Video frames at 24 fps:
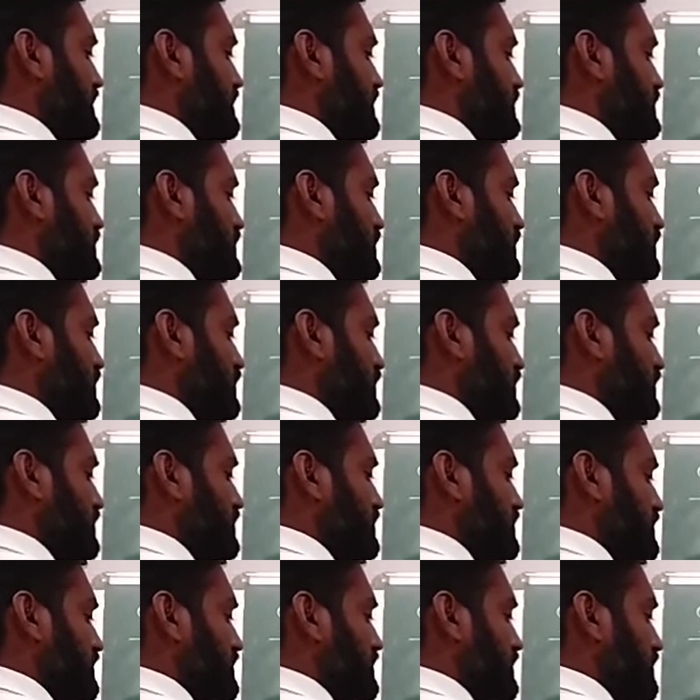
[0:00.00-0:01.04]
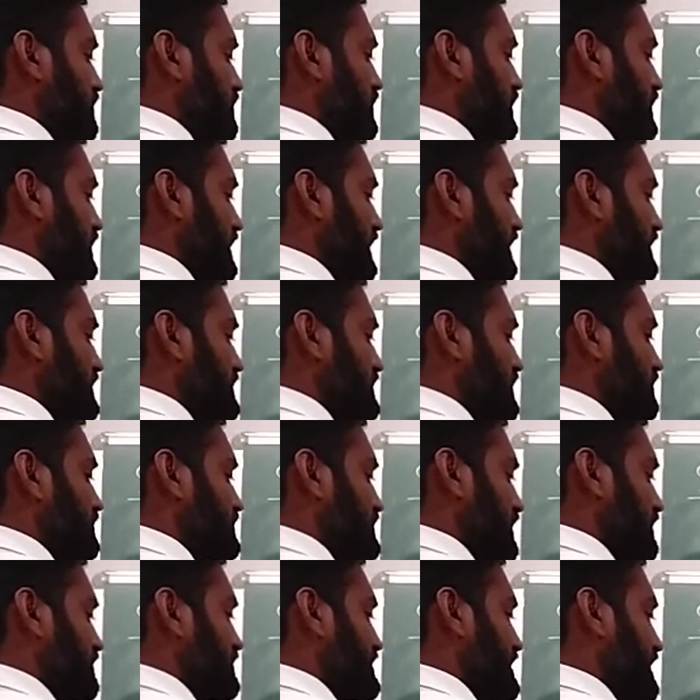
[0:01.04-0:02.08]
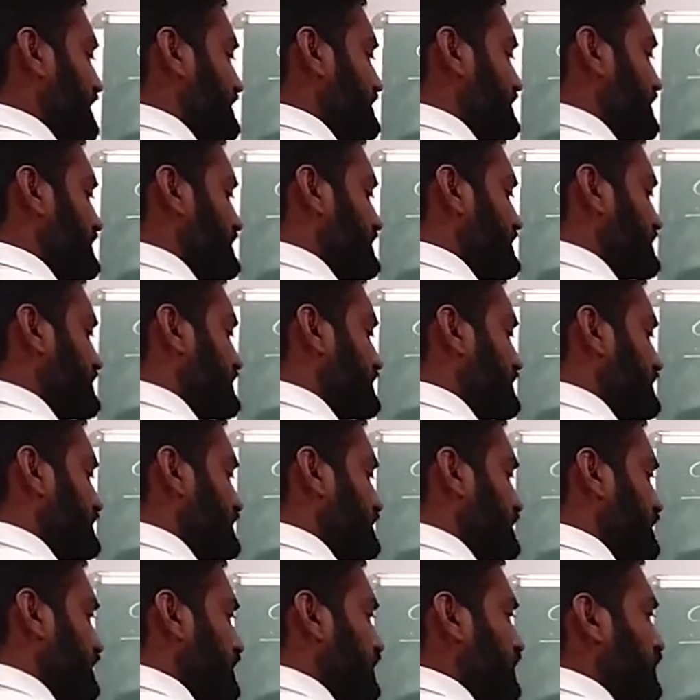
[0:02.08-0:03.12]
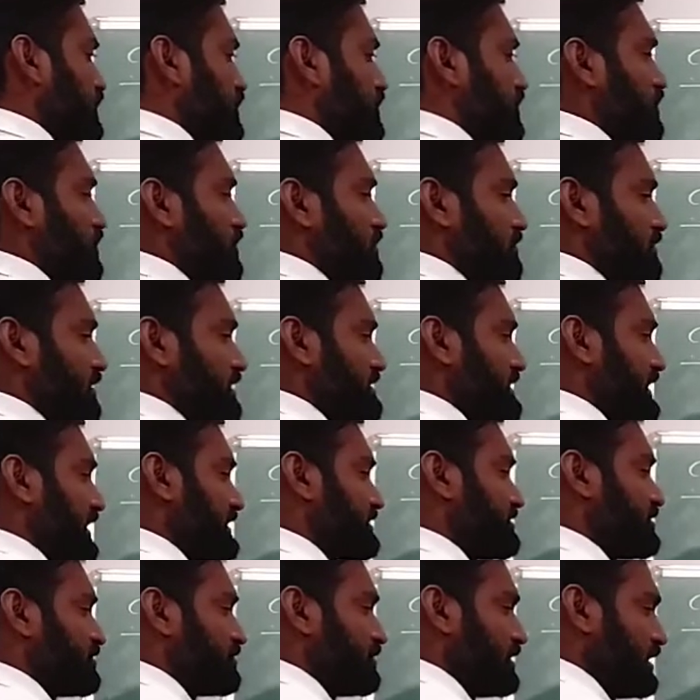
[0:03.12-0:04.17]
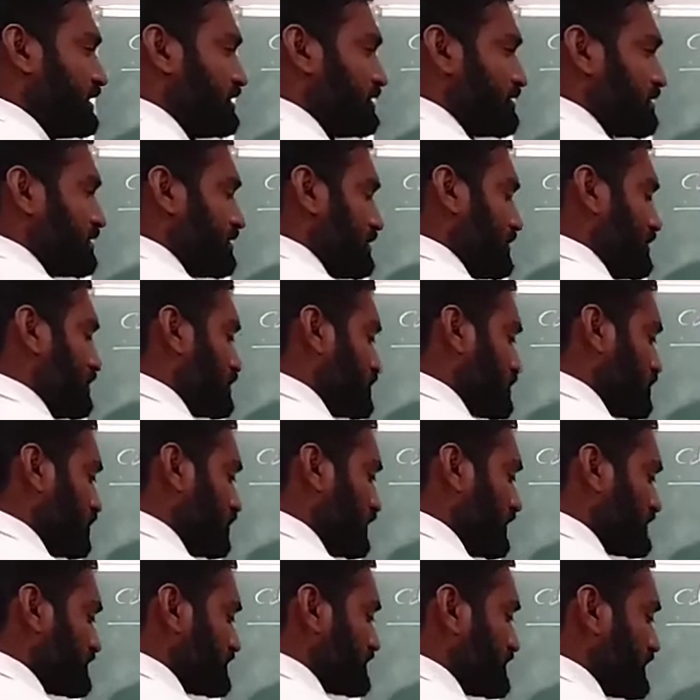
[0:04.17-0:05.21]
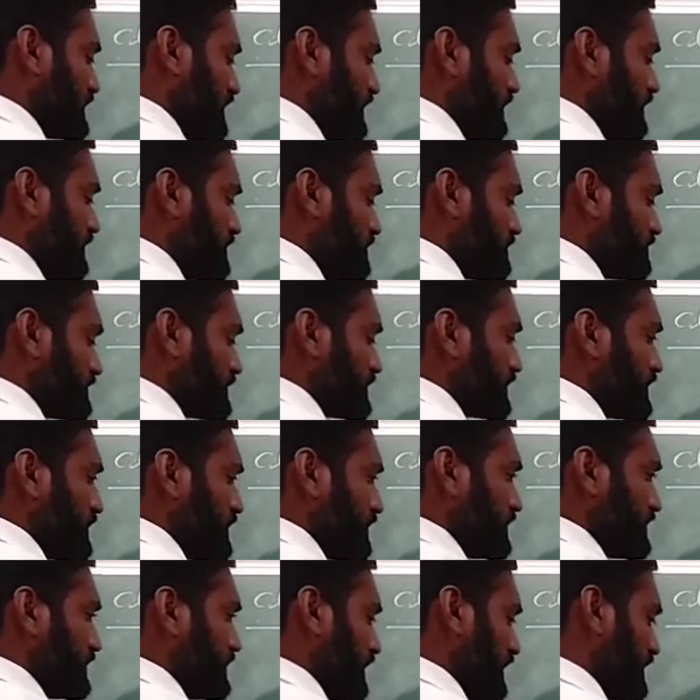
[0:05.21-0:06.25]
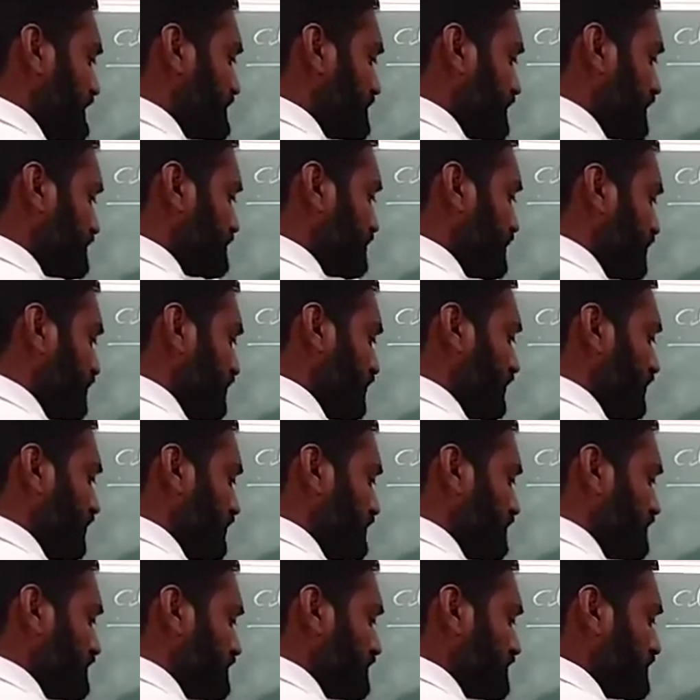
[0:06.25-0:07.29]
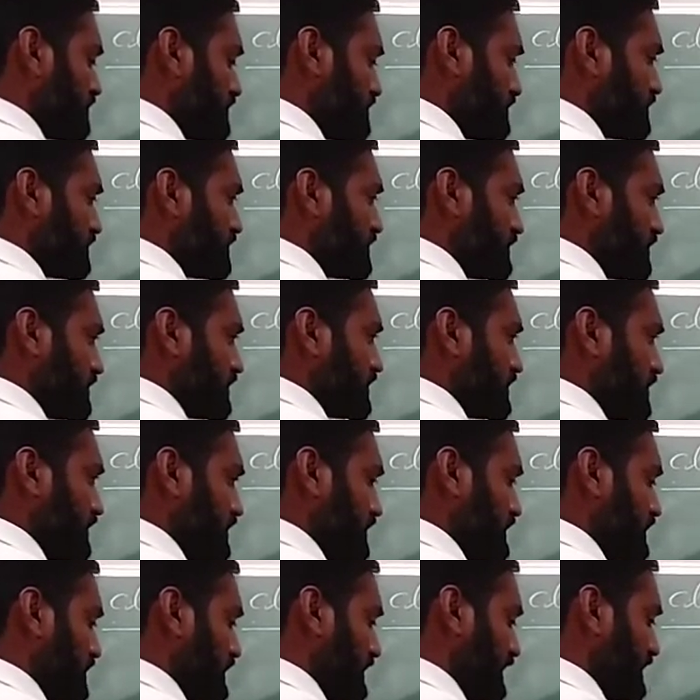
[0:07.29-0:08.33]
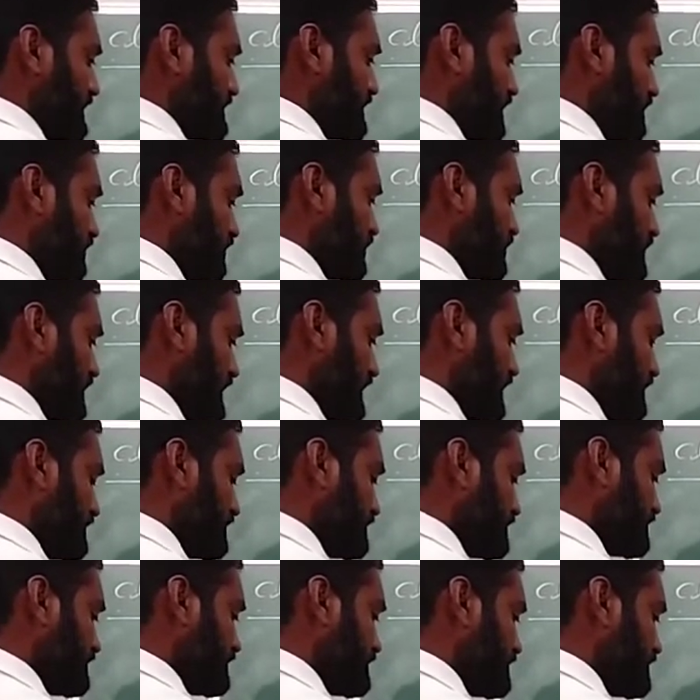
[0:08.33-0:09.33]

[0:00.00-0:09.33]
So we consider some substances. First activity 1. So HCl, H2SO4, HNO3.